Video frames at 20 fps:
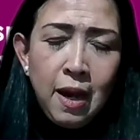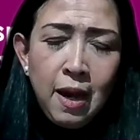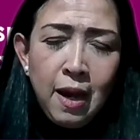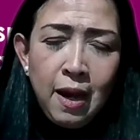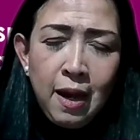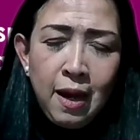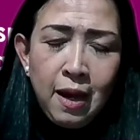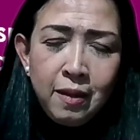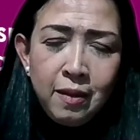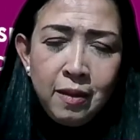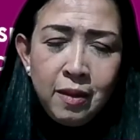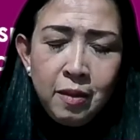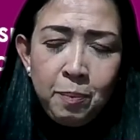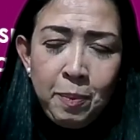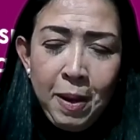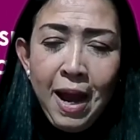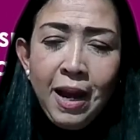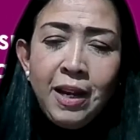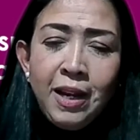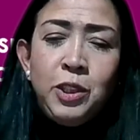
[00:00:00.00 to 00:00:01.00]
The
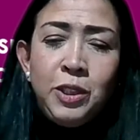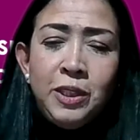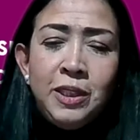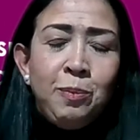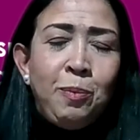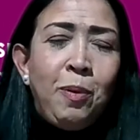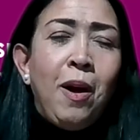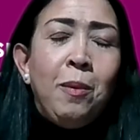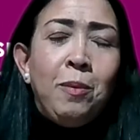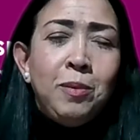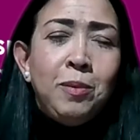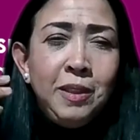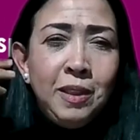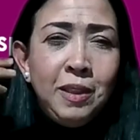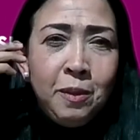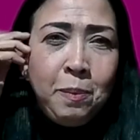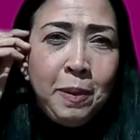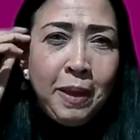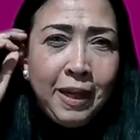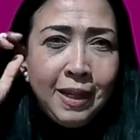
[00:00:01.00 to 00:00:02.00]
packaging probably
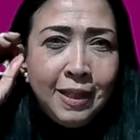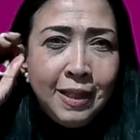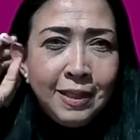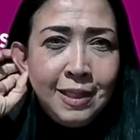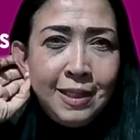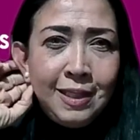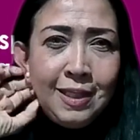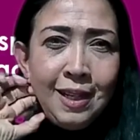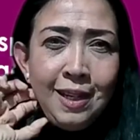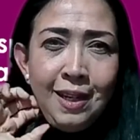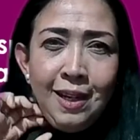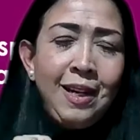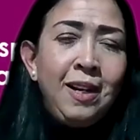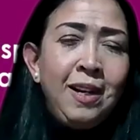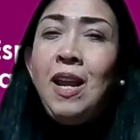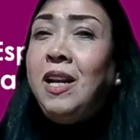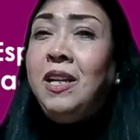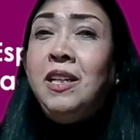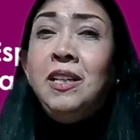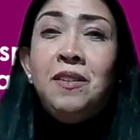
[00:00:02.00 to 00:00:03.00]
the biggest in
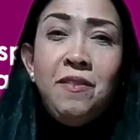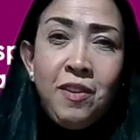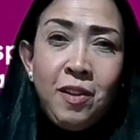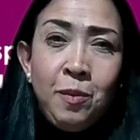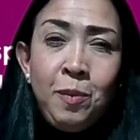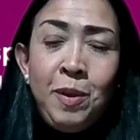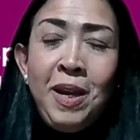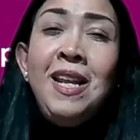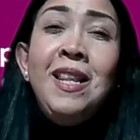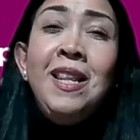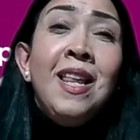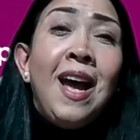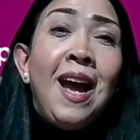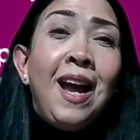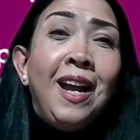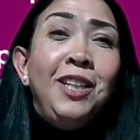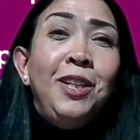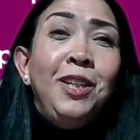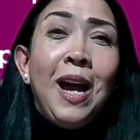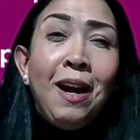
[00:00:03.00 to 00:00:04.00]
any of them, in
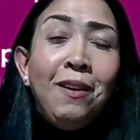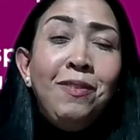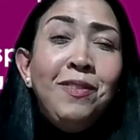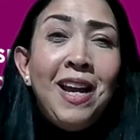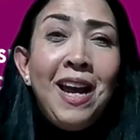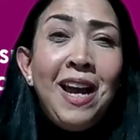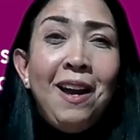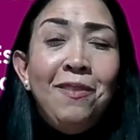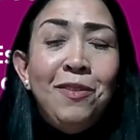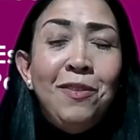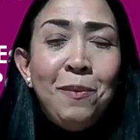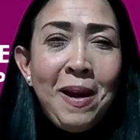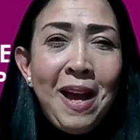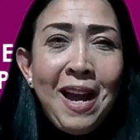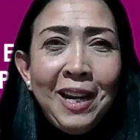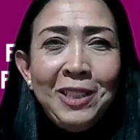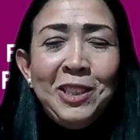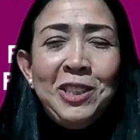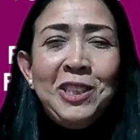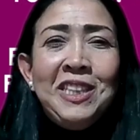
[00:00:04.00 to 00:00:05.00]
that you have to have the
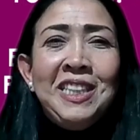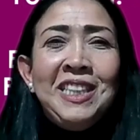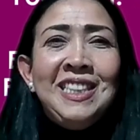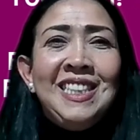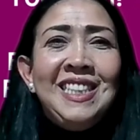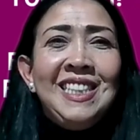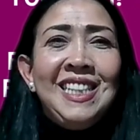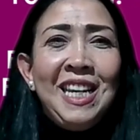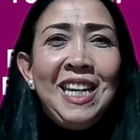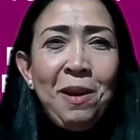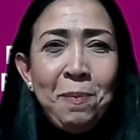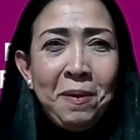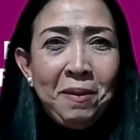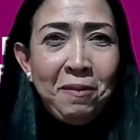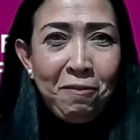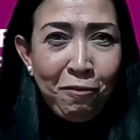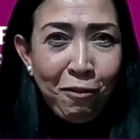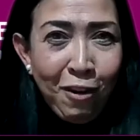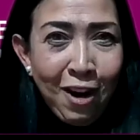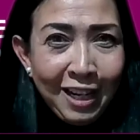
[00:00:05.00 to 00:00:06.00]
packaging to keep
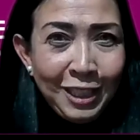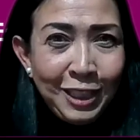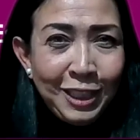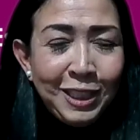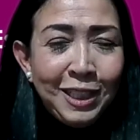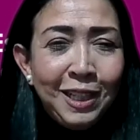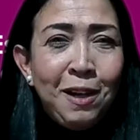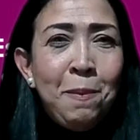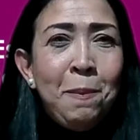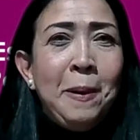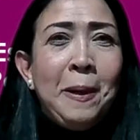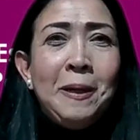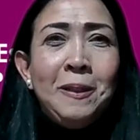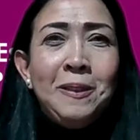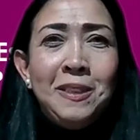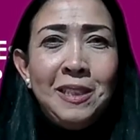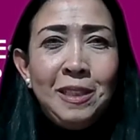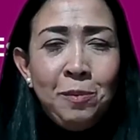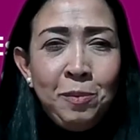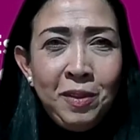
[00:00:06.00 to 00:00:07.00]
it fresh compared
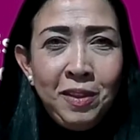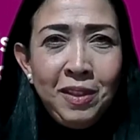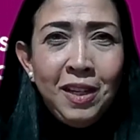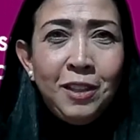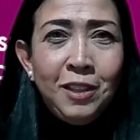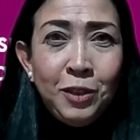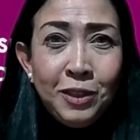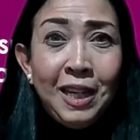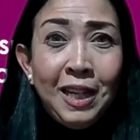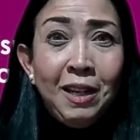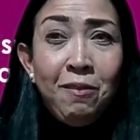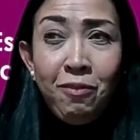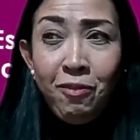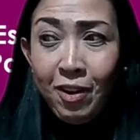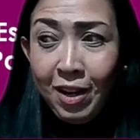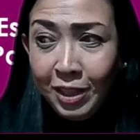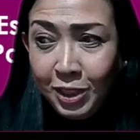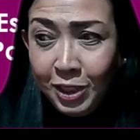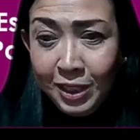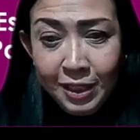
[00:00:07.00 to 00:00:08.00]
to some of the others, like
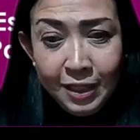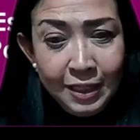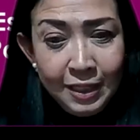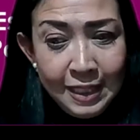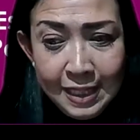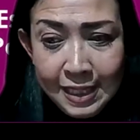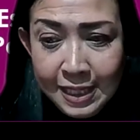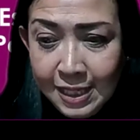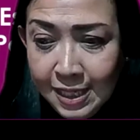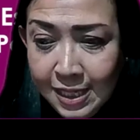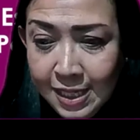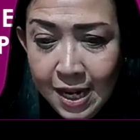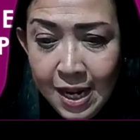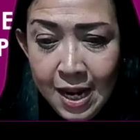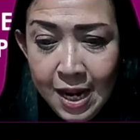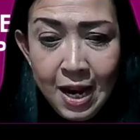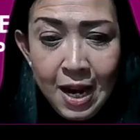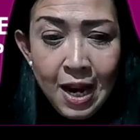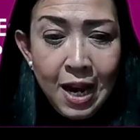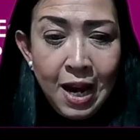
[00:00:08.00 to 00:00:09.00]
fresh at least,
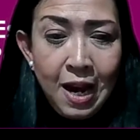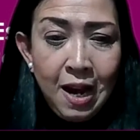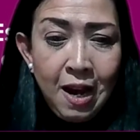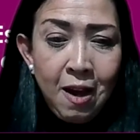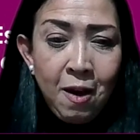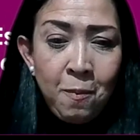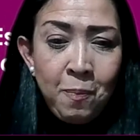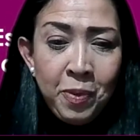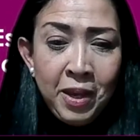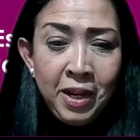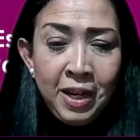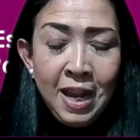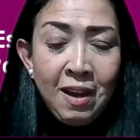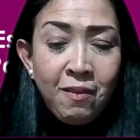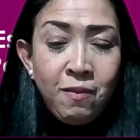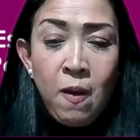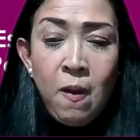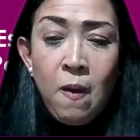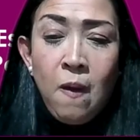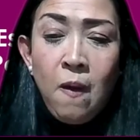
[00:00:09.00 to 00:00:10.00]
and
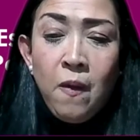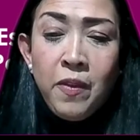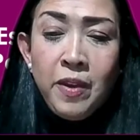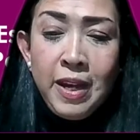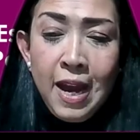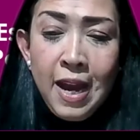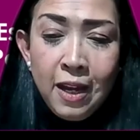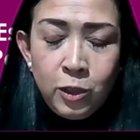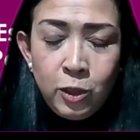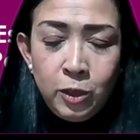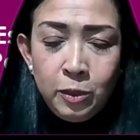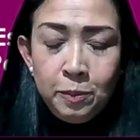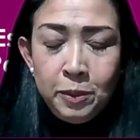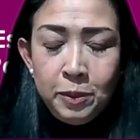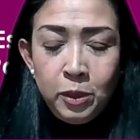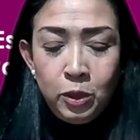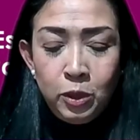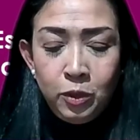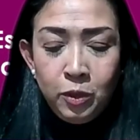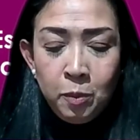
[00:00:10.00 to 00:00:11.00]
have all the
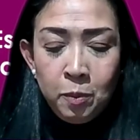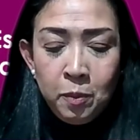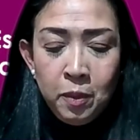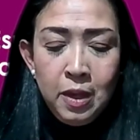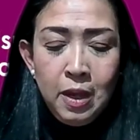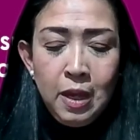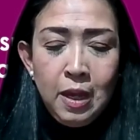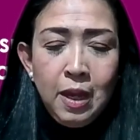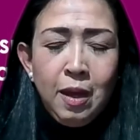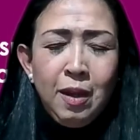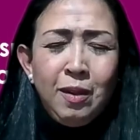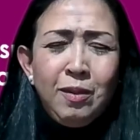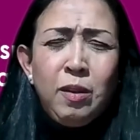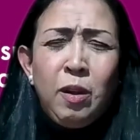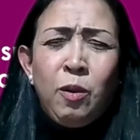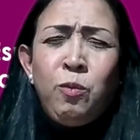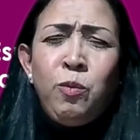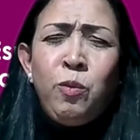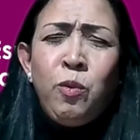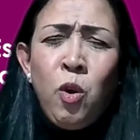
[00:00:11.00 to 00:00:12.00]
attributes from
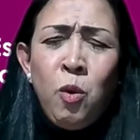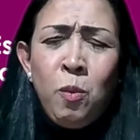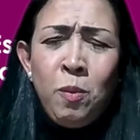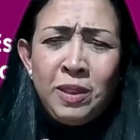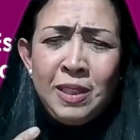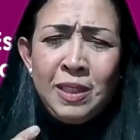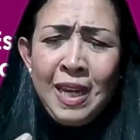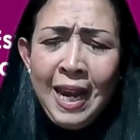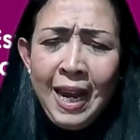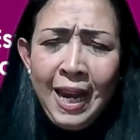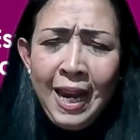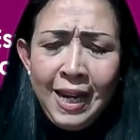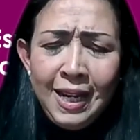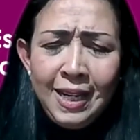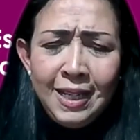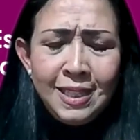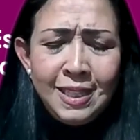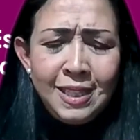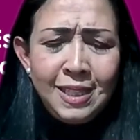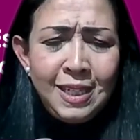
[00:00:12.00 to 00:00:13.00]
aroma,
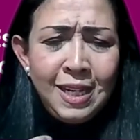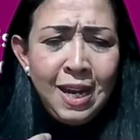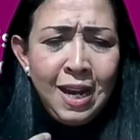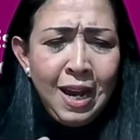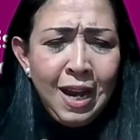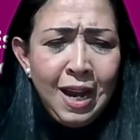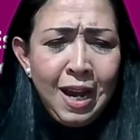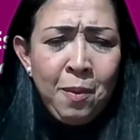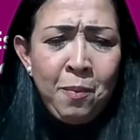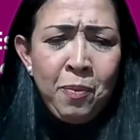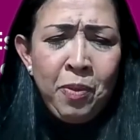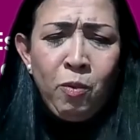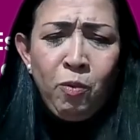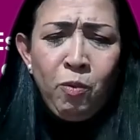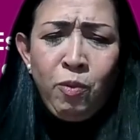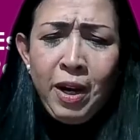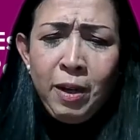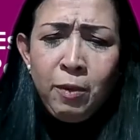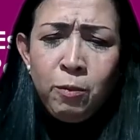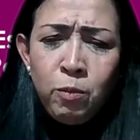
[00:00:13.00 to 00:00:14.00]
taste, the
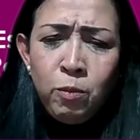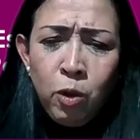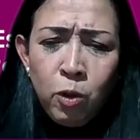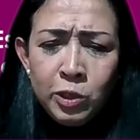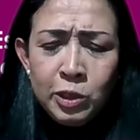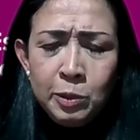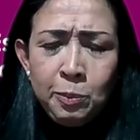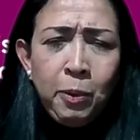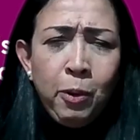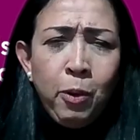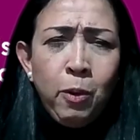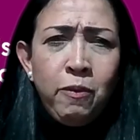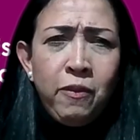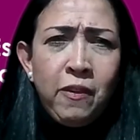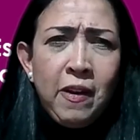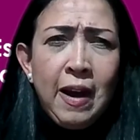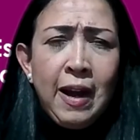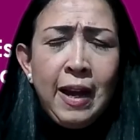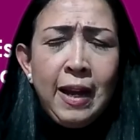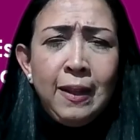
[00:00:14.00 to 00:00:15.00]
right roast
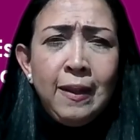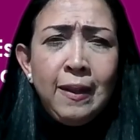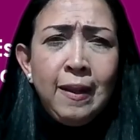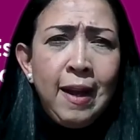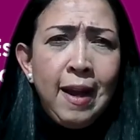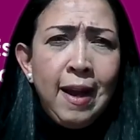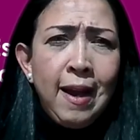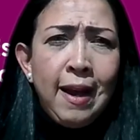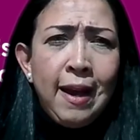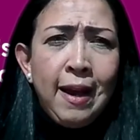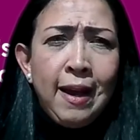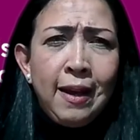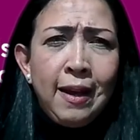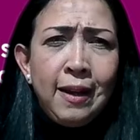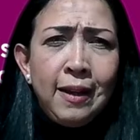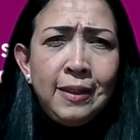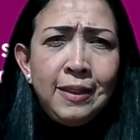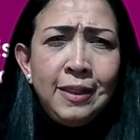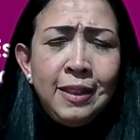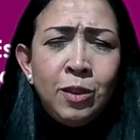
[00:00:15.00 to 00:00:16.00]
profile,
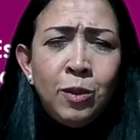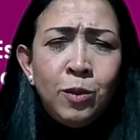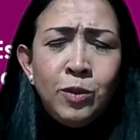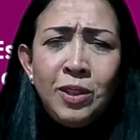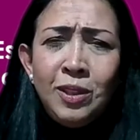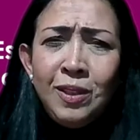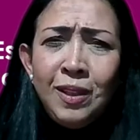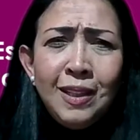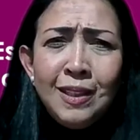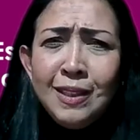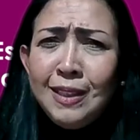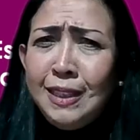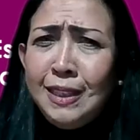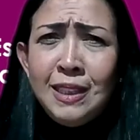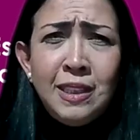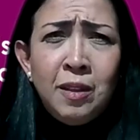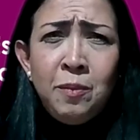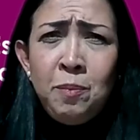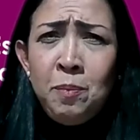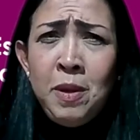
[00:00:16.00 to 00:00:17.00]
to at
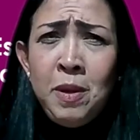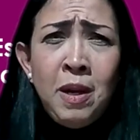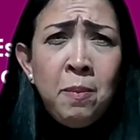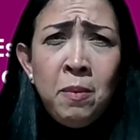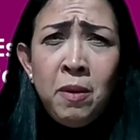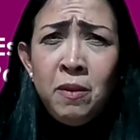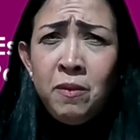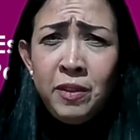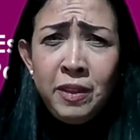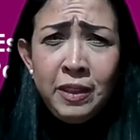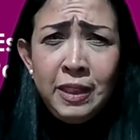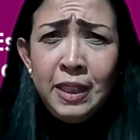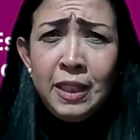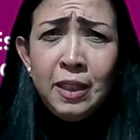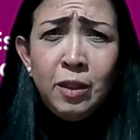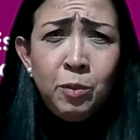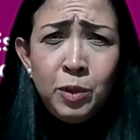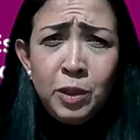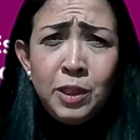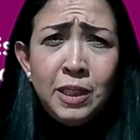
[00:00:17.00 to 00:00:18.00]
least a minimum of a
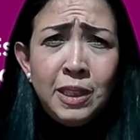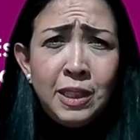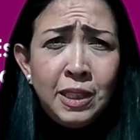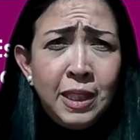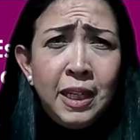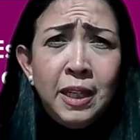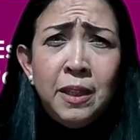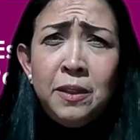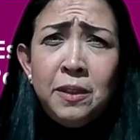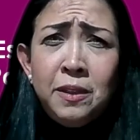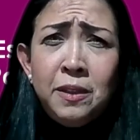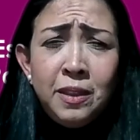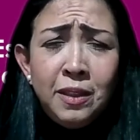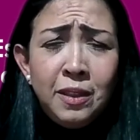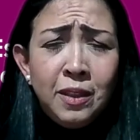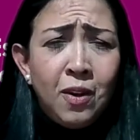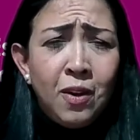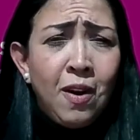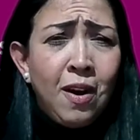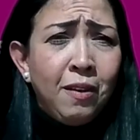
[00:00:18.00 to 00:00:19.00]
year, which is standard in
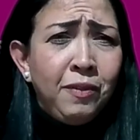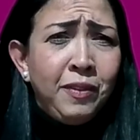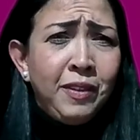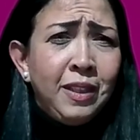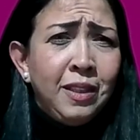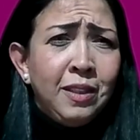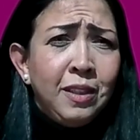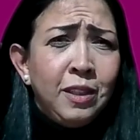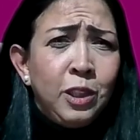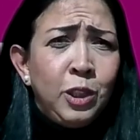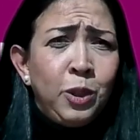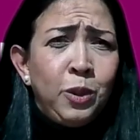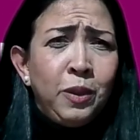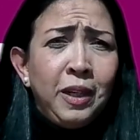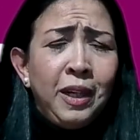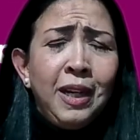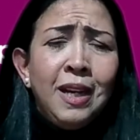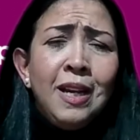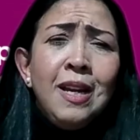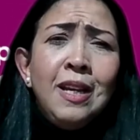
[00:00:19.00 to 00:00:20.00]
the coffee
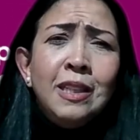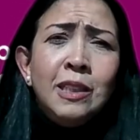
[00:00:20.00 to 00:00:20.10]
industry.